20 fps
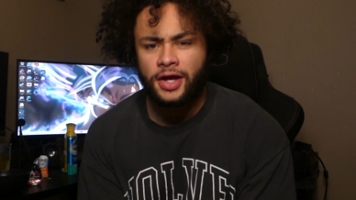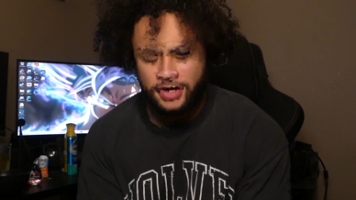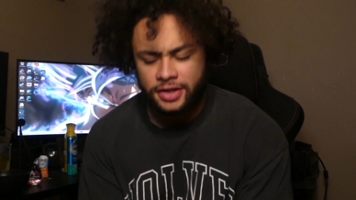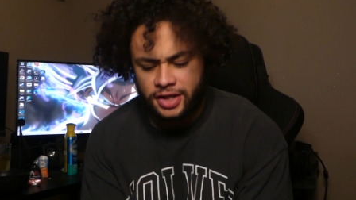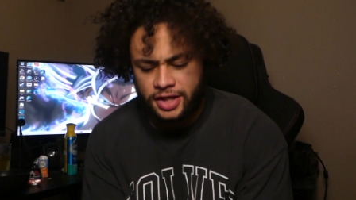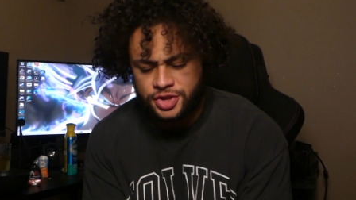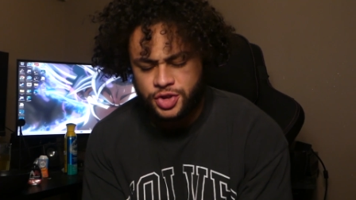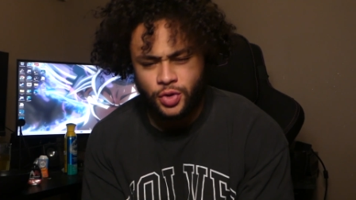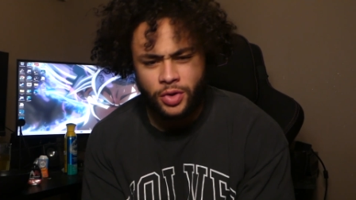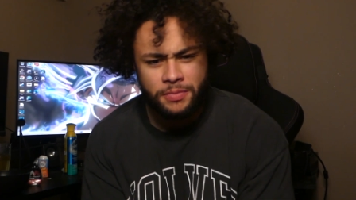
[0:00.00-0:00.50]

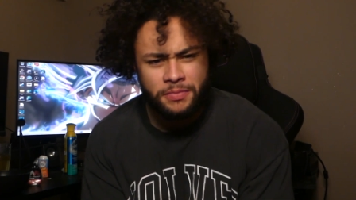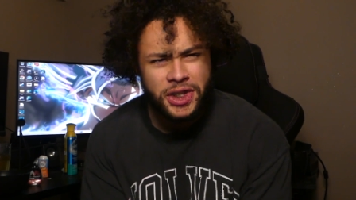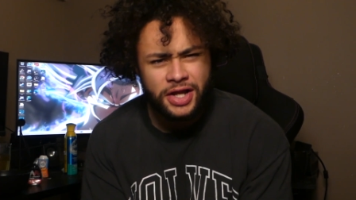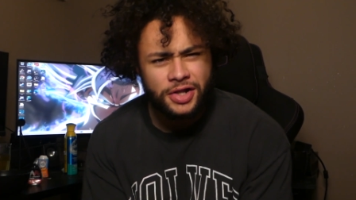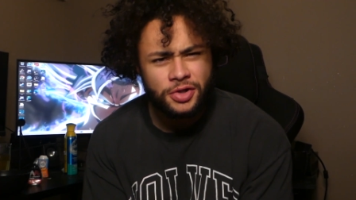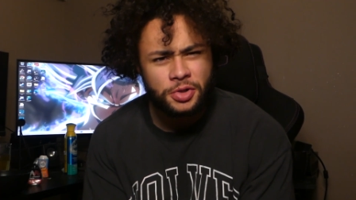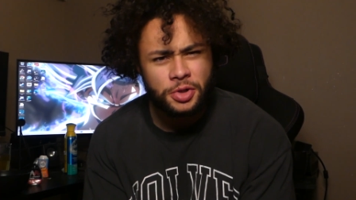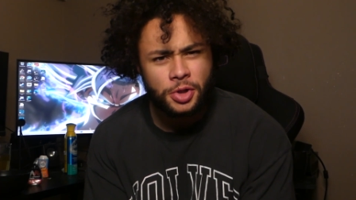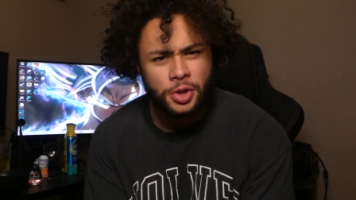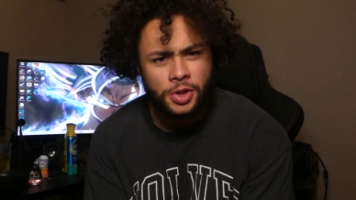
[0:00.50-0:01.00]
Yeah, so I made
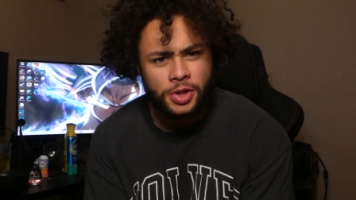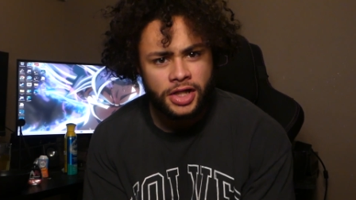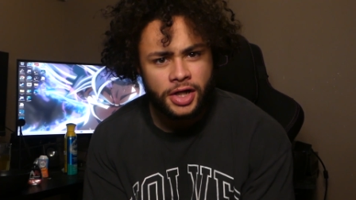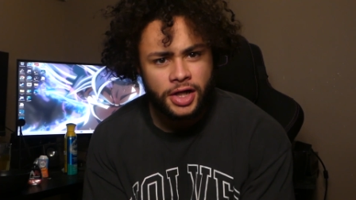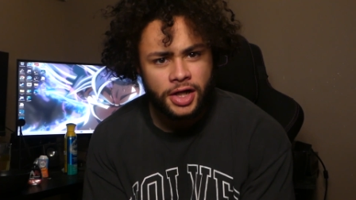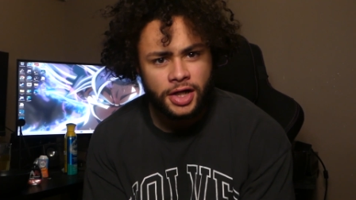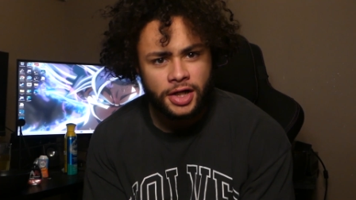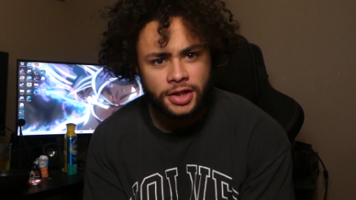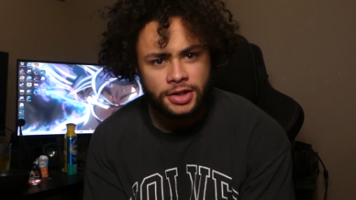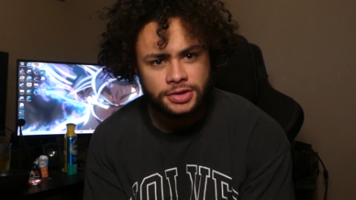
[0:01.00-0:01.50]
a little
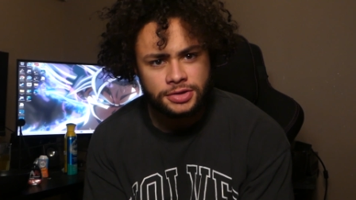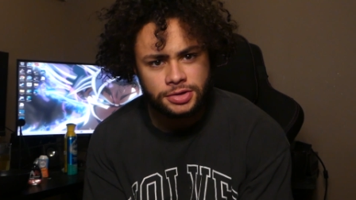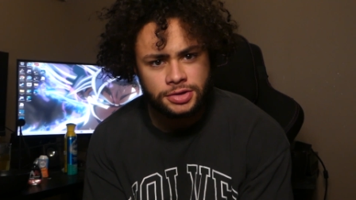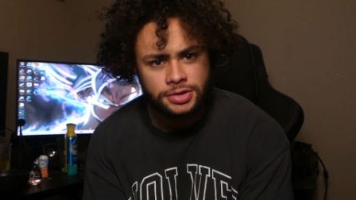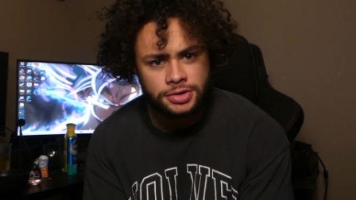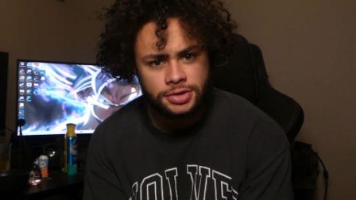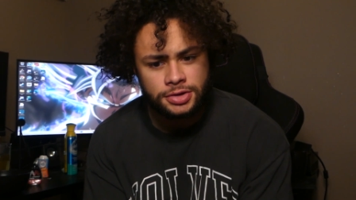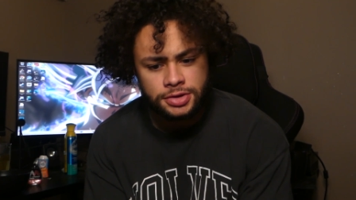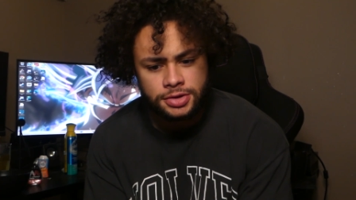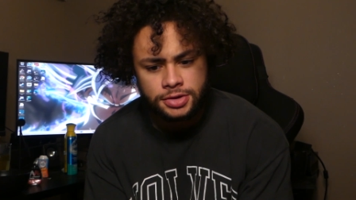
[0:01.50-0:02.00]

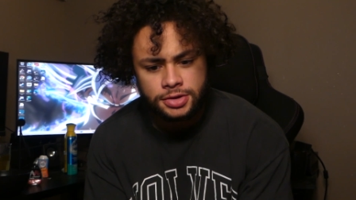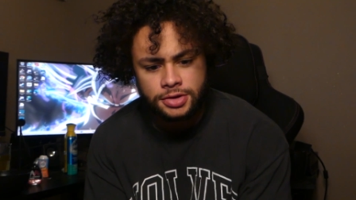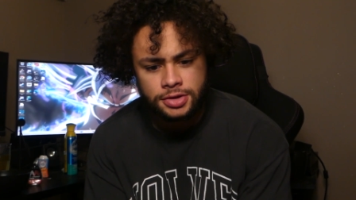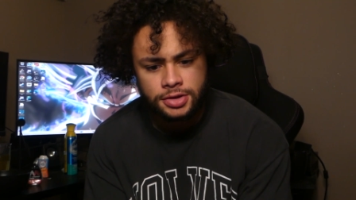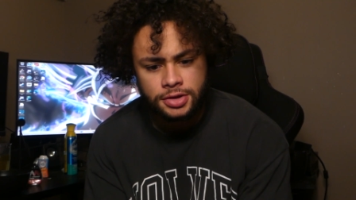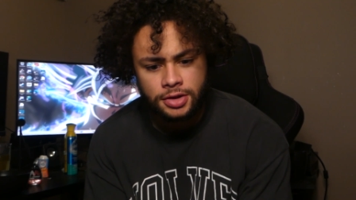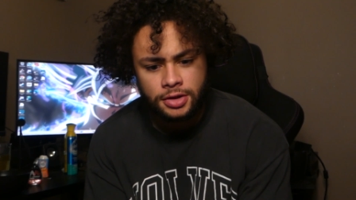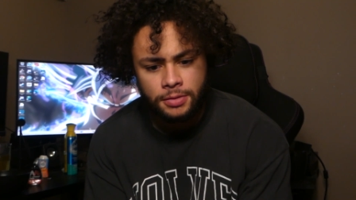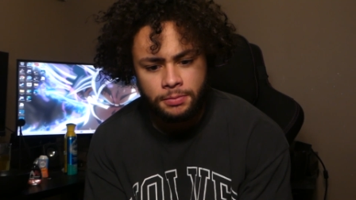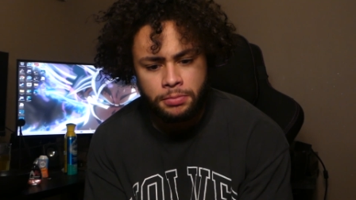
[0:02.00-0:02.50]

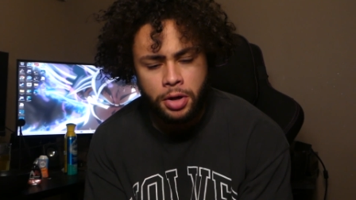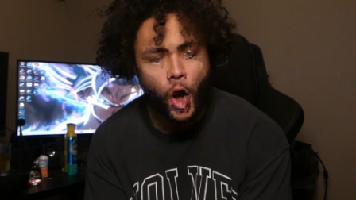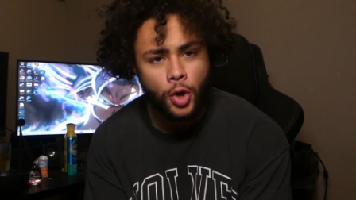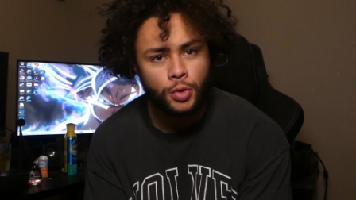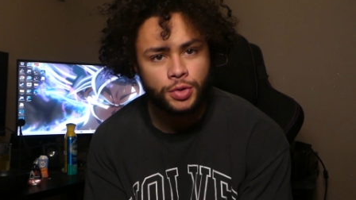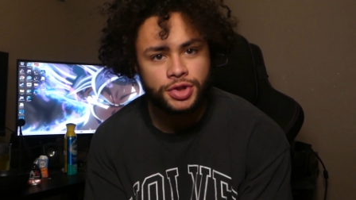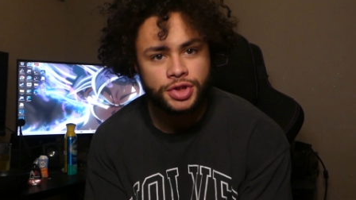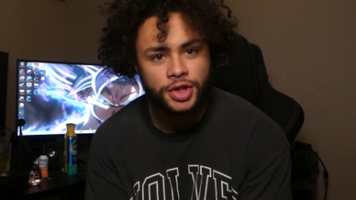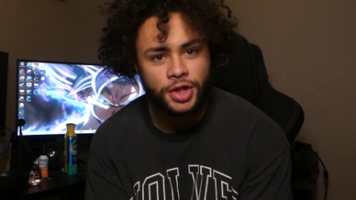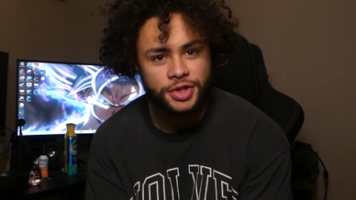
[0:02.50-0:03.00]

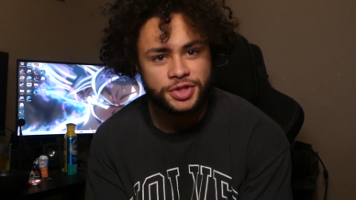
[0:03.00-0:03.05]
post